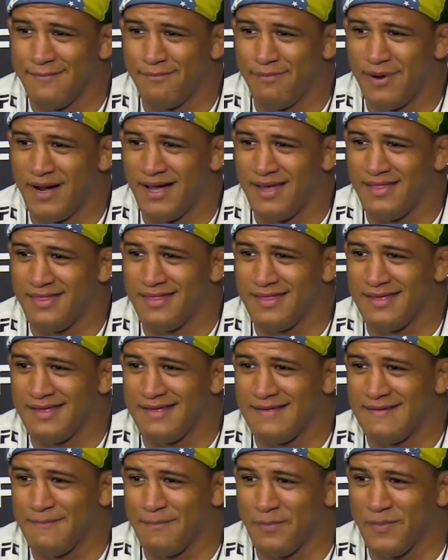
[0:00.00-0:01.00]
but
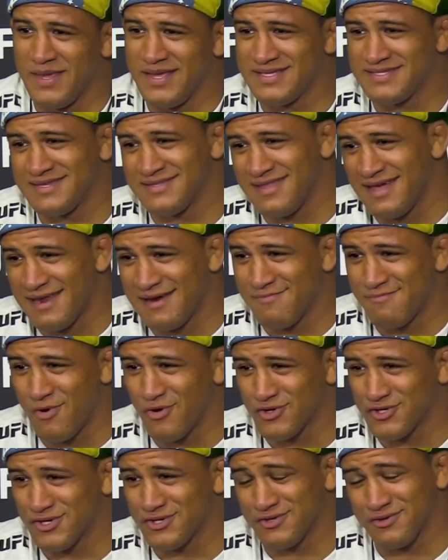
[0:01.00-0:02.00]
it's a lot of
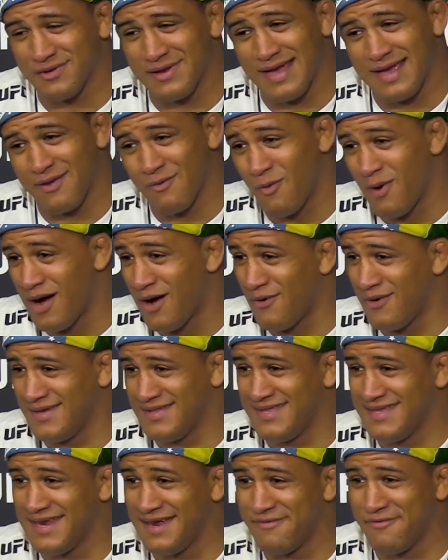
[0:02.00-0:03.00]
emotion to like, wow, I
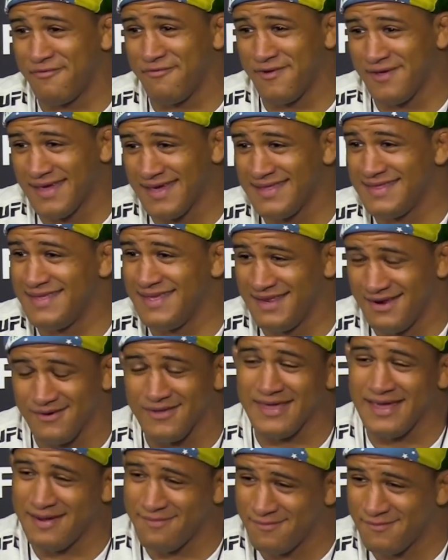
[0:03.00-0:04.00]
did everything I did.
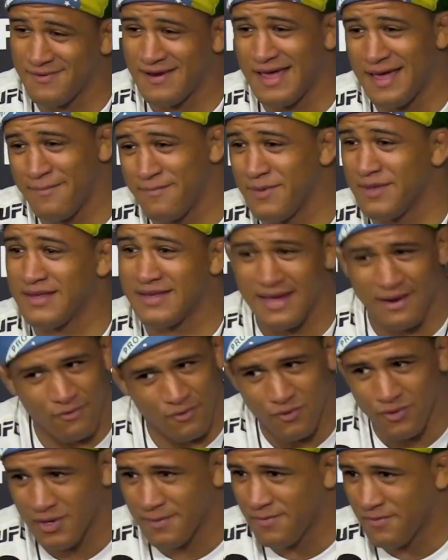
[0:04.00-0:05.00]
Okay, I'm happy. Now we're
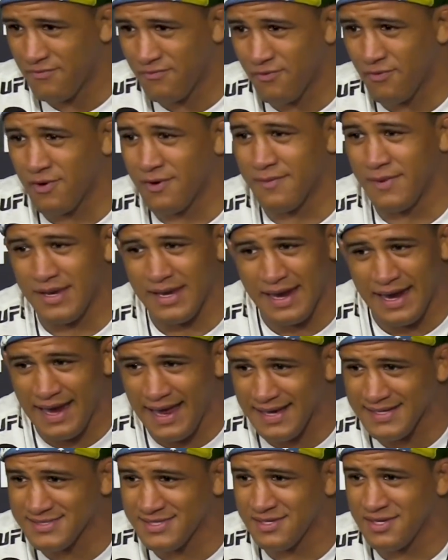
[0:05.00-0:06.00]
gonna perform and I
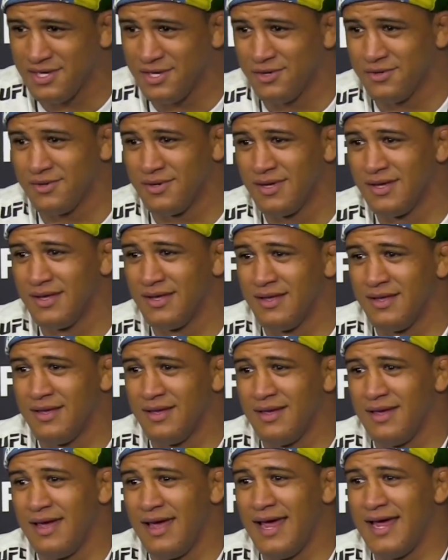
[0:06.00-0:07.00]
execute,
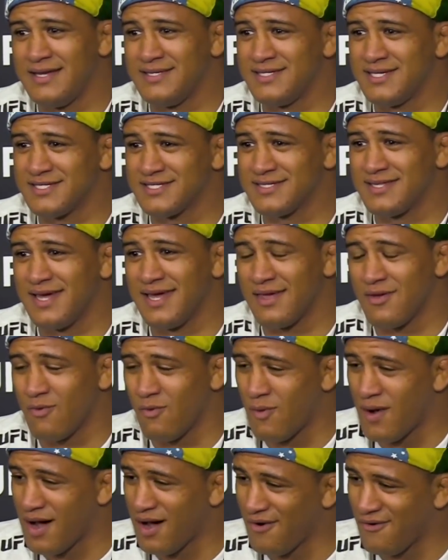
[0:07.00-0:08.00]
and just like,
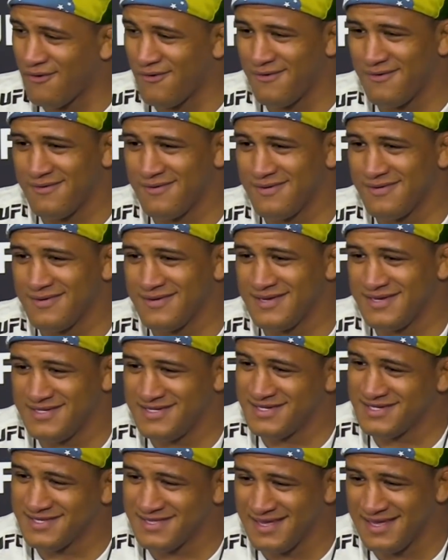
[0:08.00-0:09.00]
wow, it's
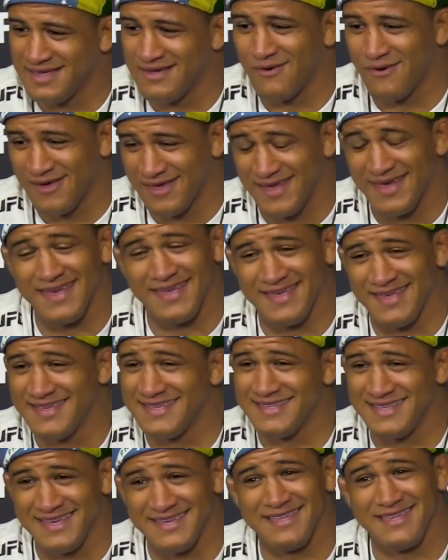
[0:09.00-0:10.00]
just like okay
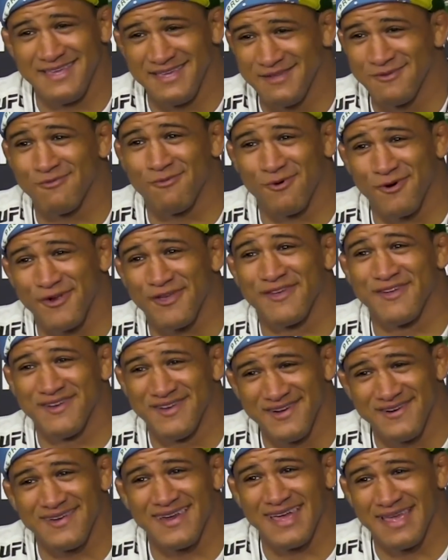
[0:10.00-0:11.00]
he, he, worked you
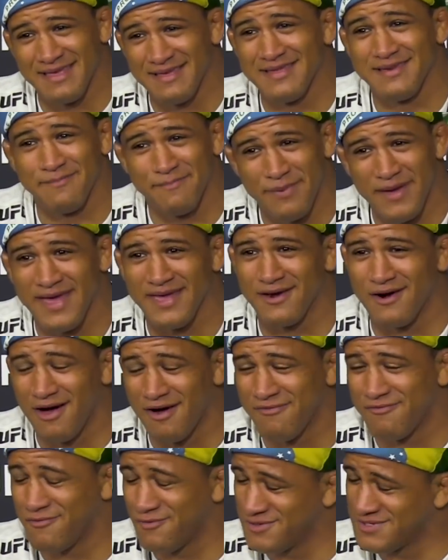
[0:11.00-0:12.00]
know like he paid
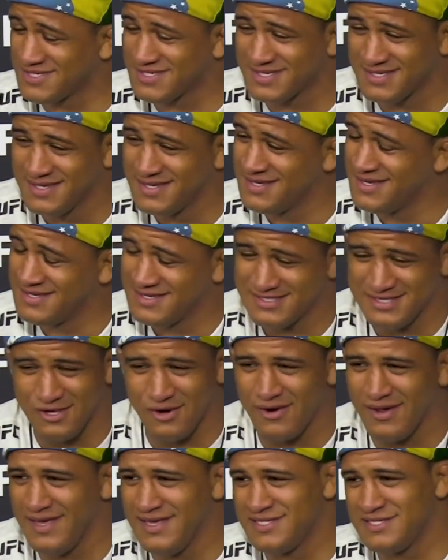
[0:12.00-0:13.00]
off it was it's
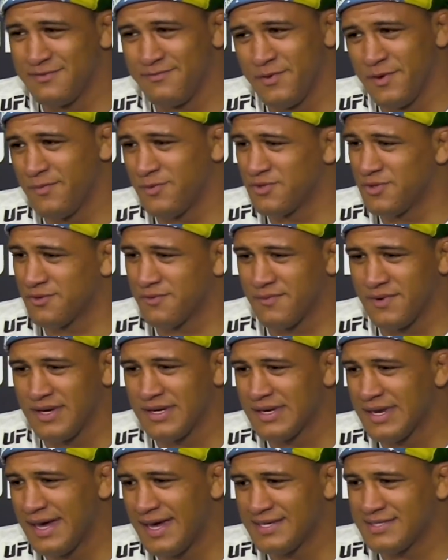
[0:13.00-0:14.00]
not easy people don't
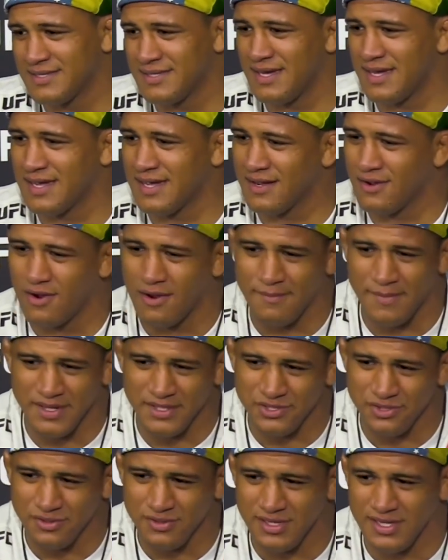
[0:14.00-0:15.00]
realize like i got my
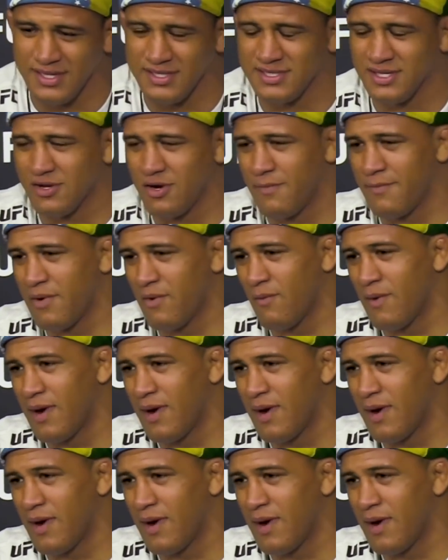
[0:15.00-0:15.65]
two kids i got my